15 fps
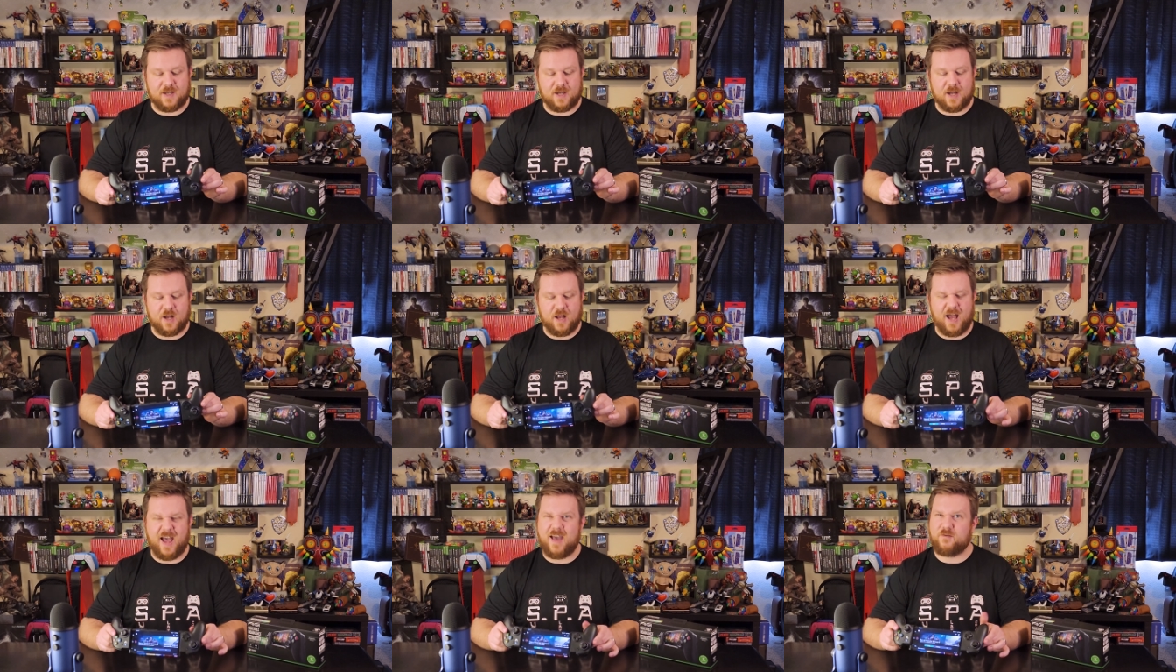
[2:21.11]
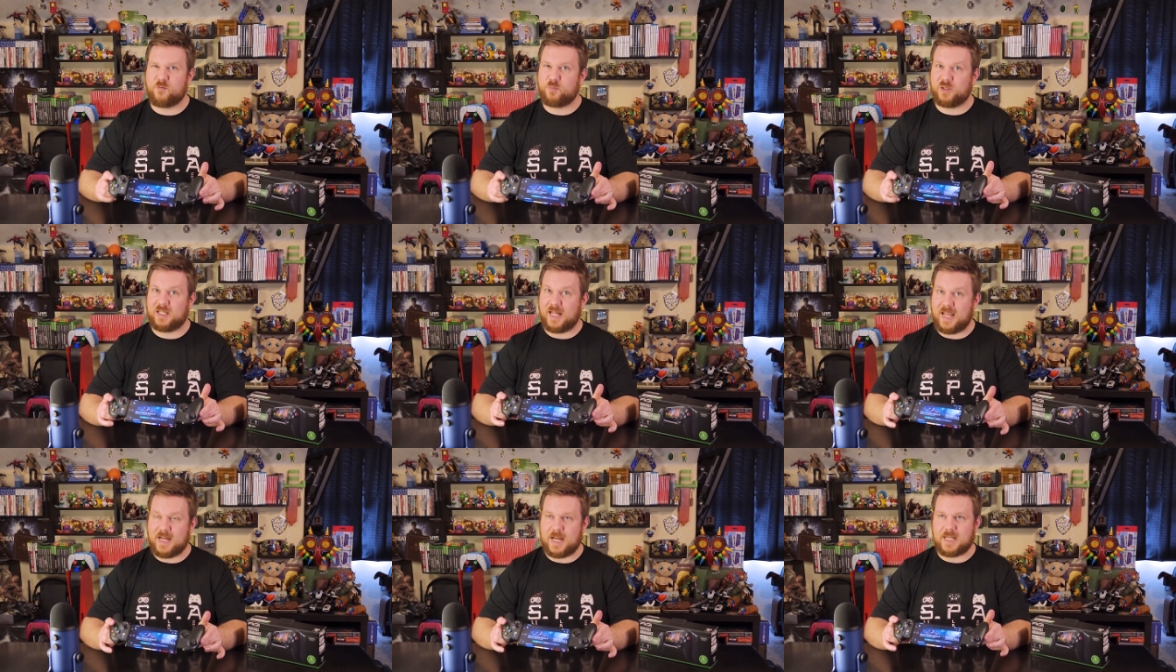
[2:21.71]
Uh, I haven't
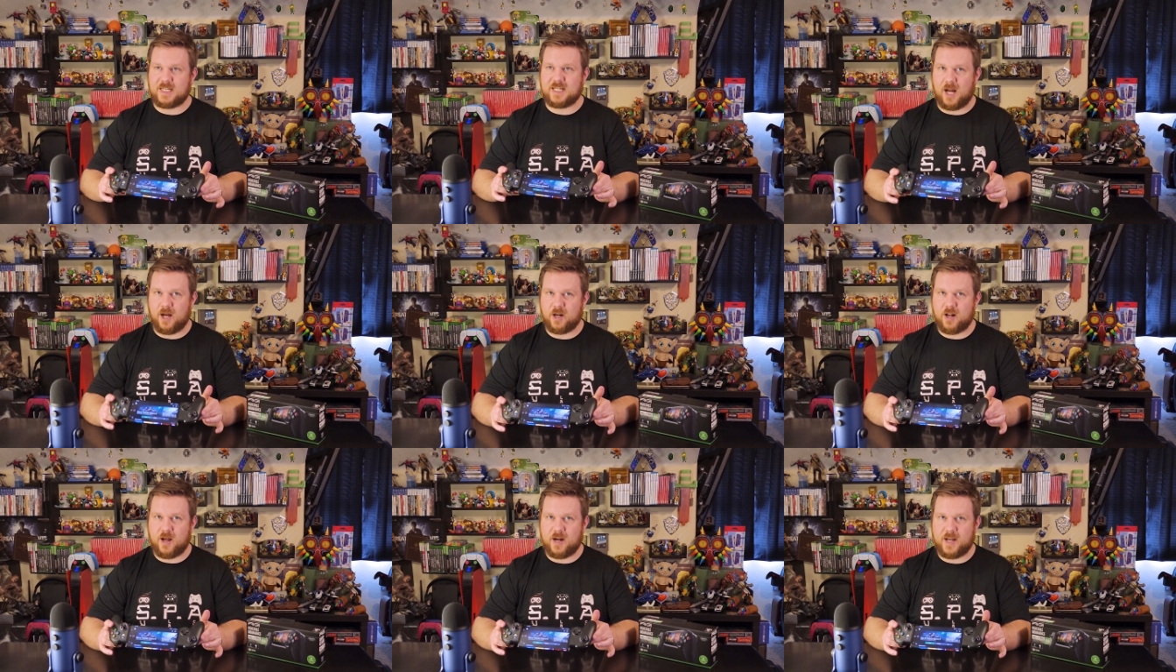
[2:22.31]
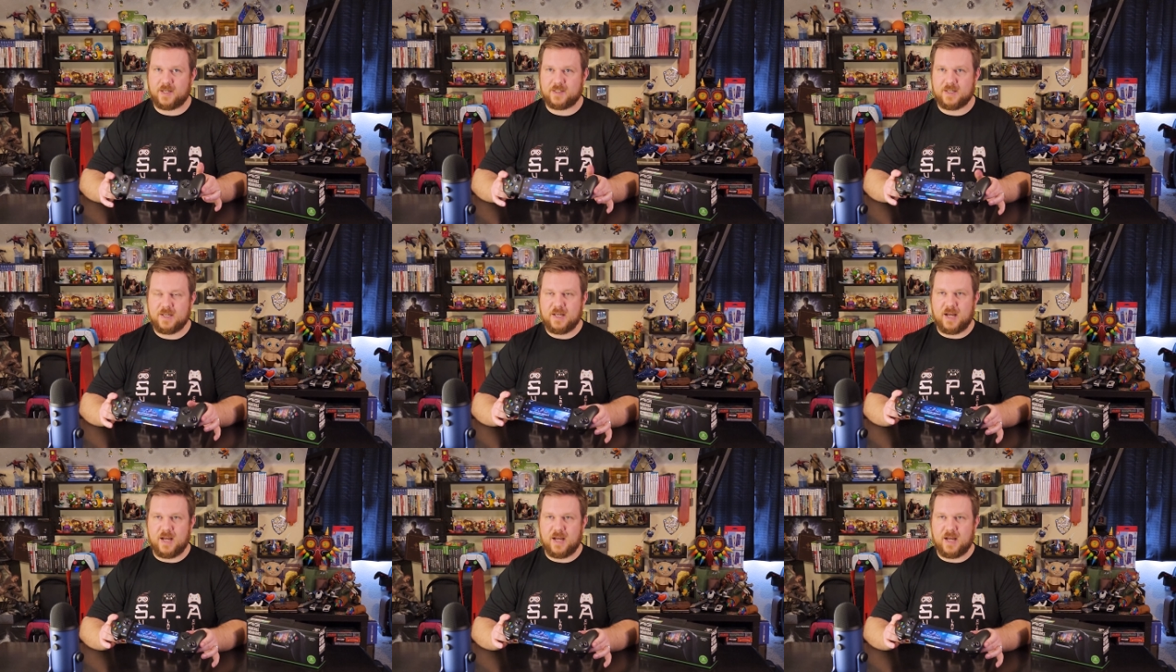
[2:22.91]
played a ton on it,